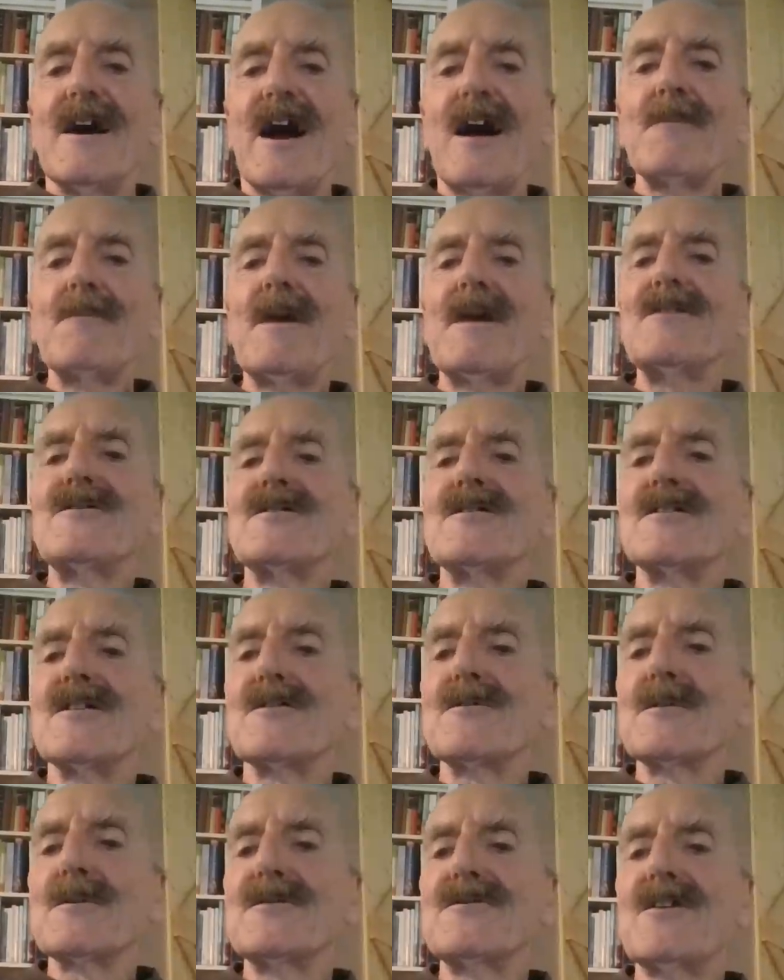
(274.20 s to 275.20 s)
I mention
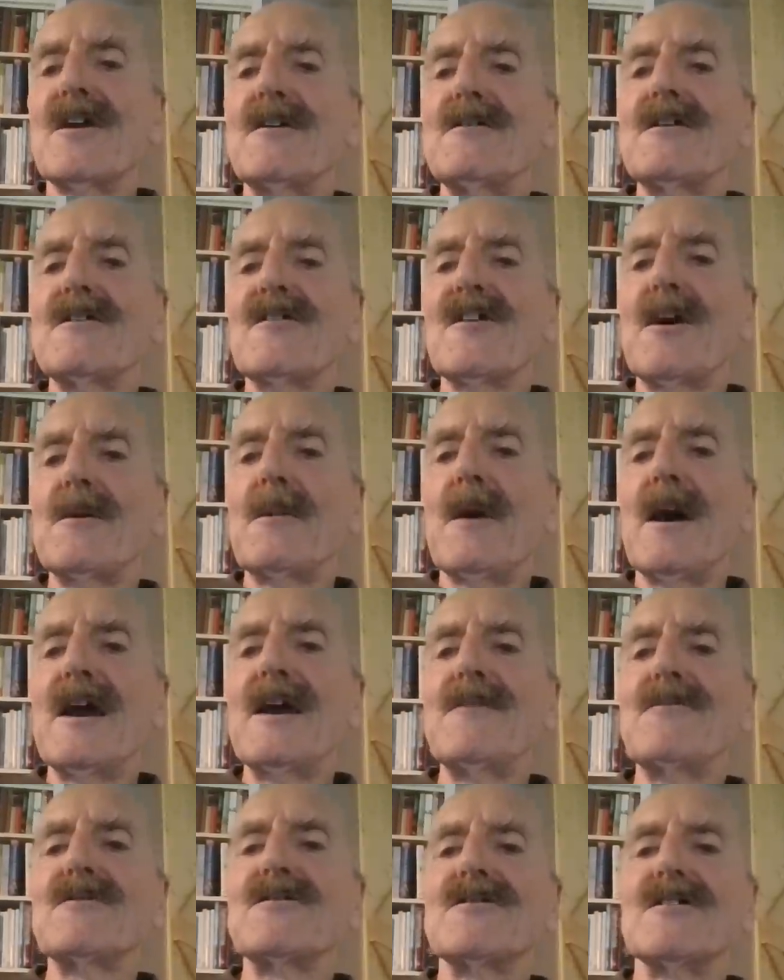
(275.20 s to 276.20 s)
this because the only time I
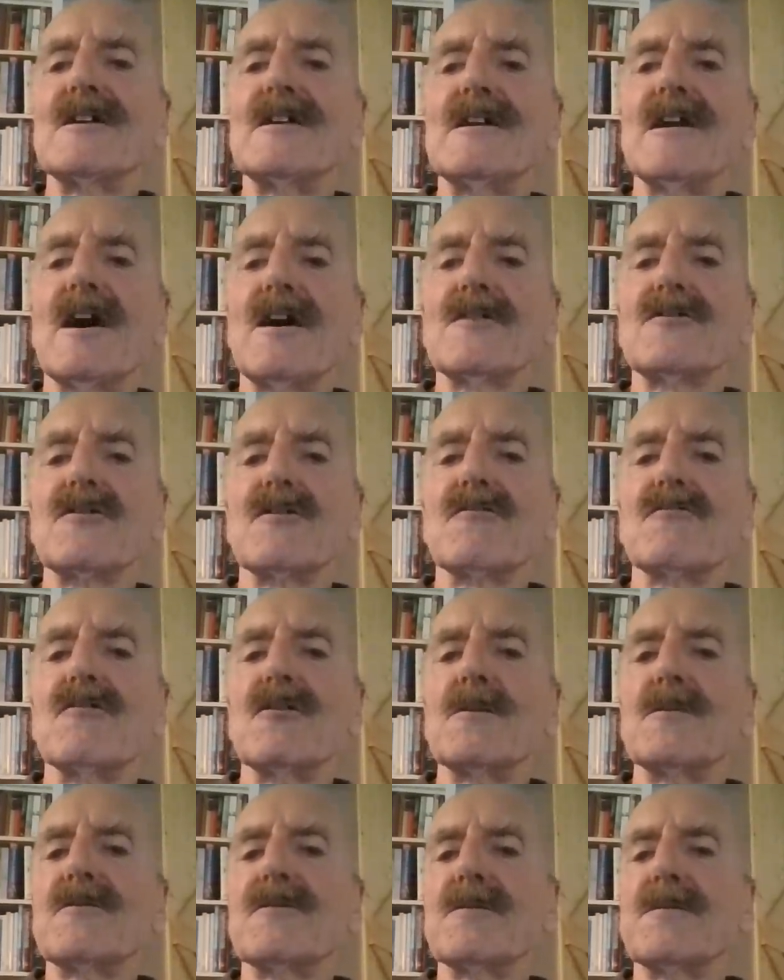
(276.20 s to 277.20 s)
ever see larger
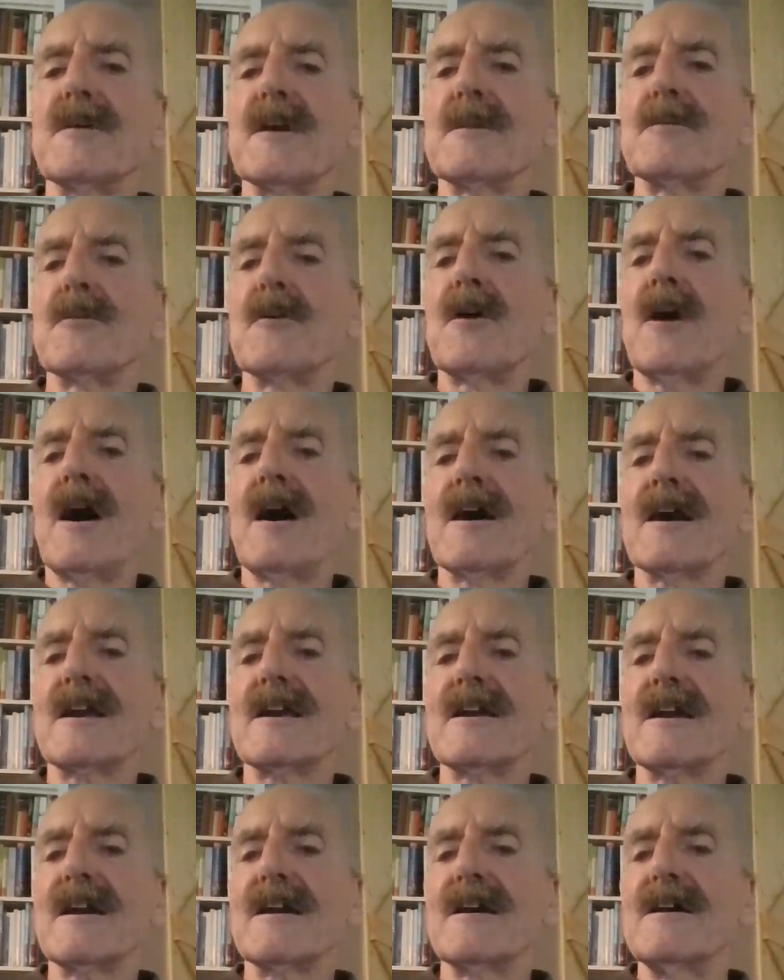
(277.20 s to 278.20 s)
groups of people
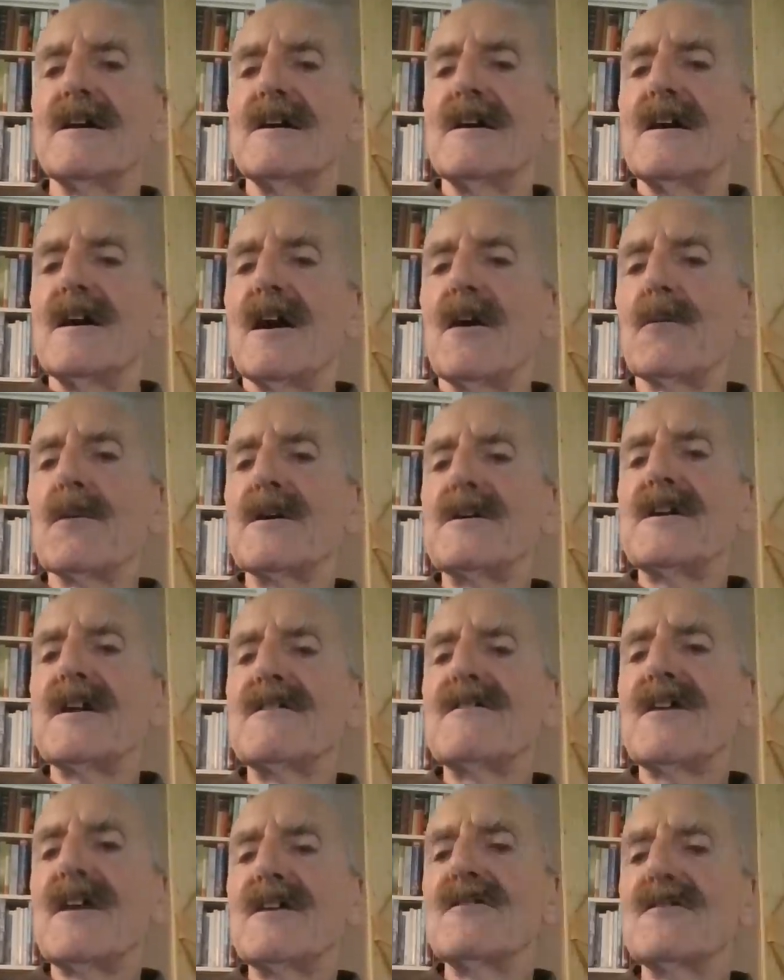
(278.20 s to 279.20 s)
hiking are when they
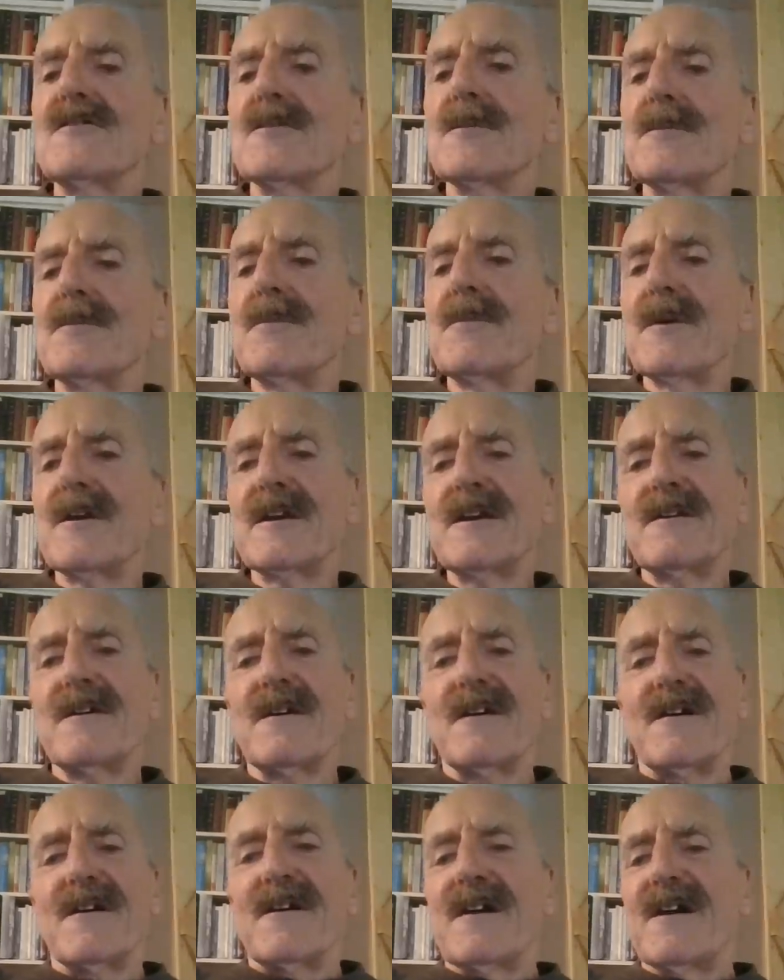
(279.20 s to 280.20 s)
tend to be
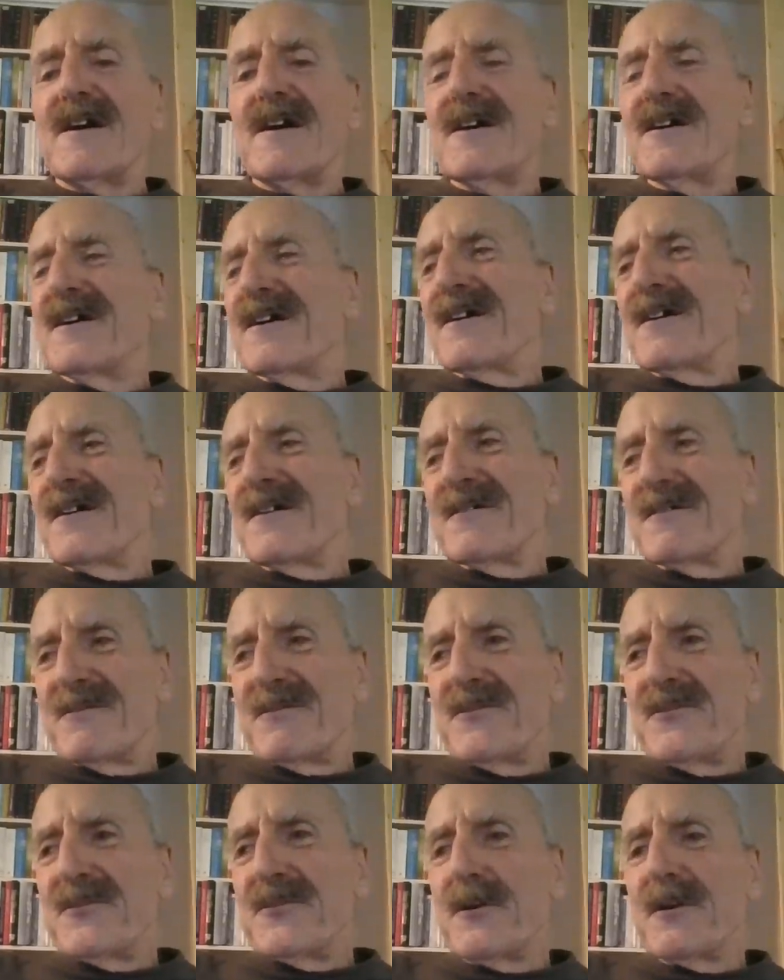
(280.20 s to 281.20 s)

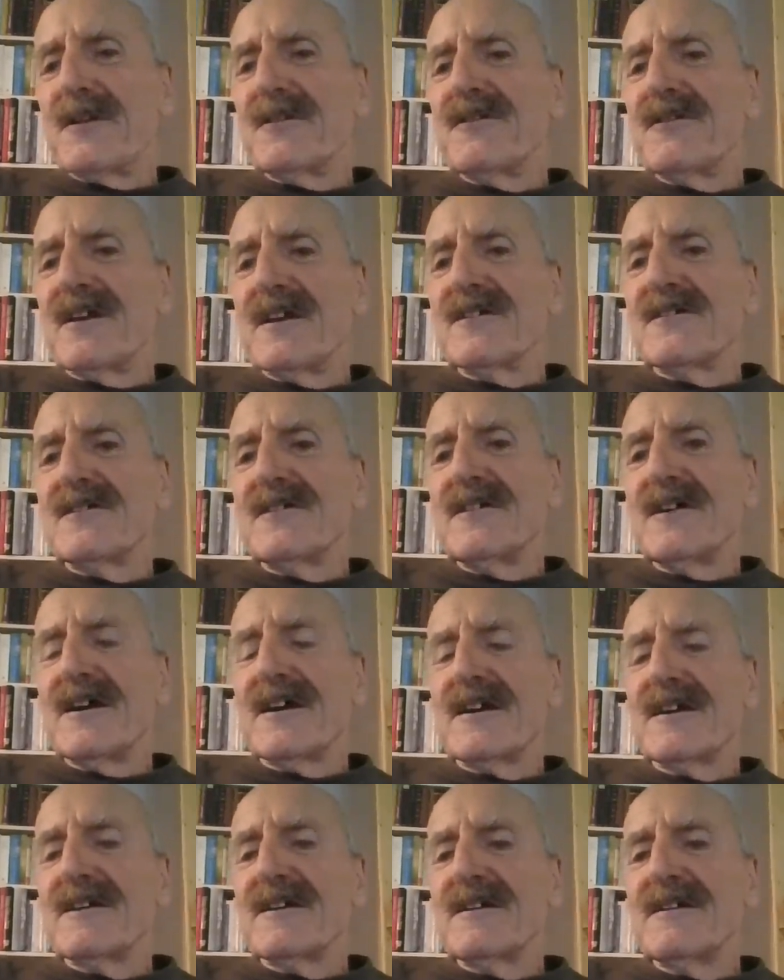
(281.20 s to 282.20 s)
doing things
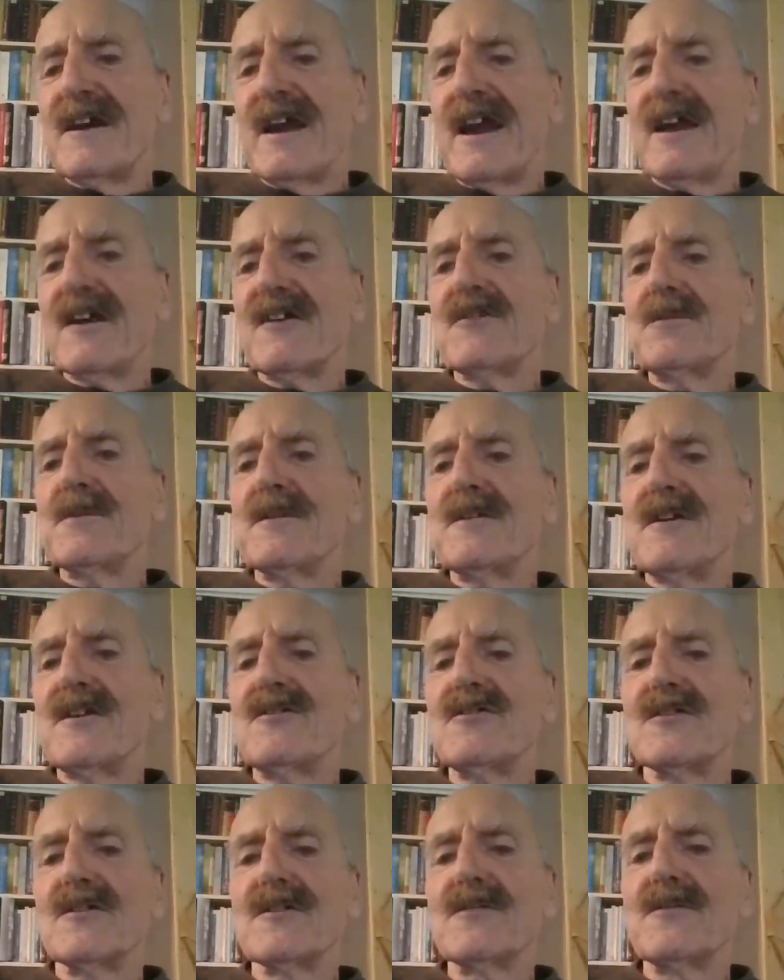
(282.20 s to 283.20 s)
like
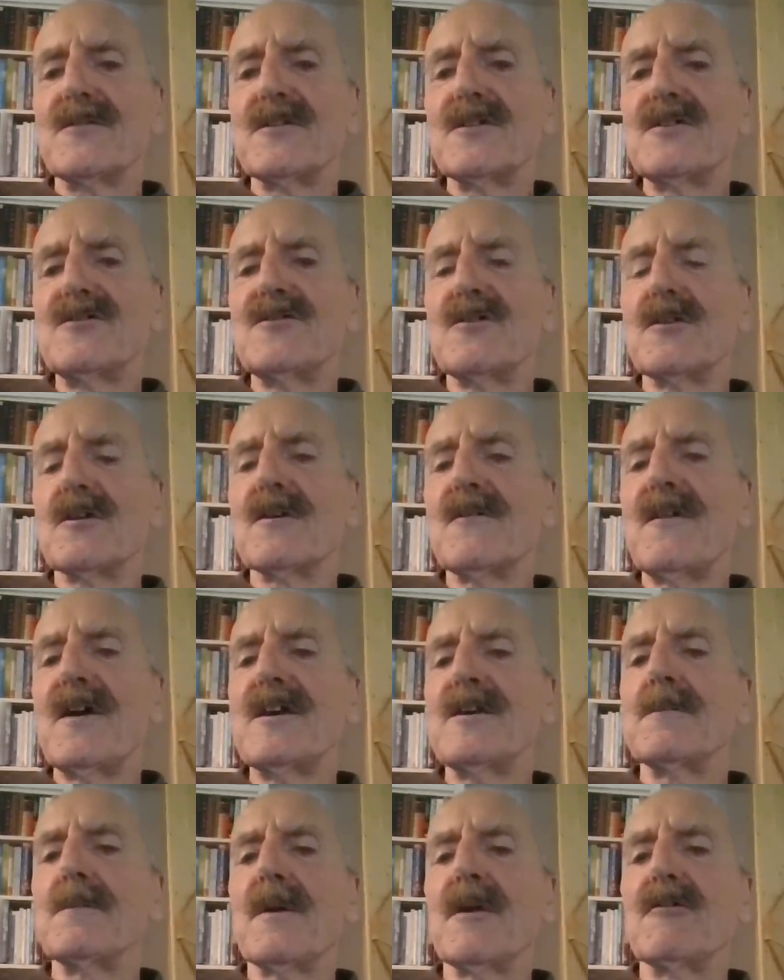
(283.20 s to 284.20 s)
expeditions for the Duke of
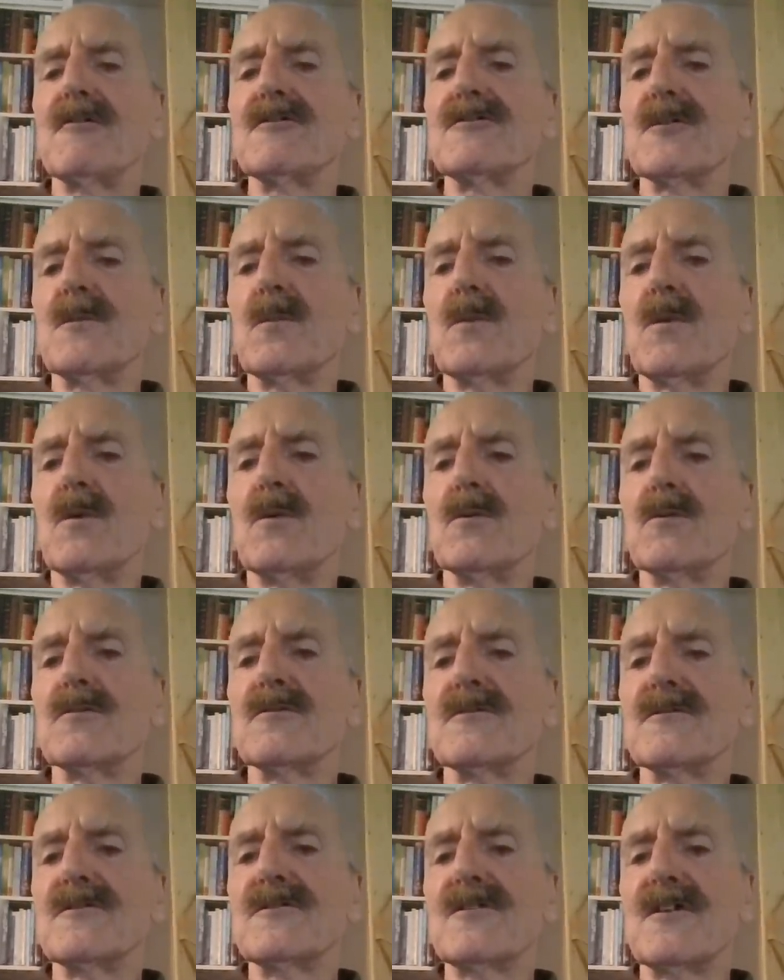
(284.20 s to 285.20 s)
Edinburgh as a ward
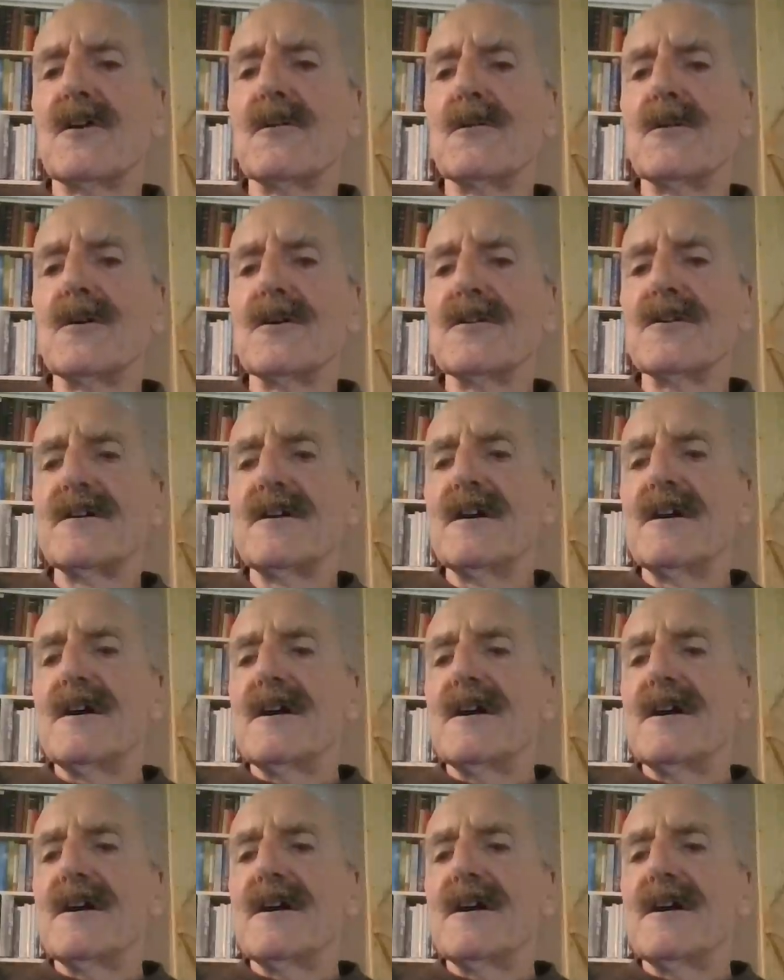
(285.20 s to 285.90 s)
and so on.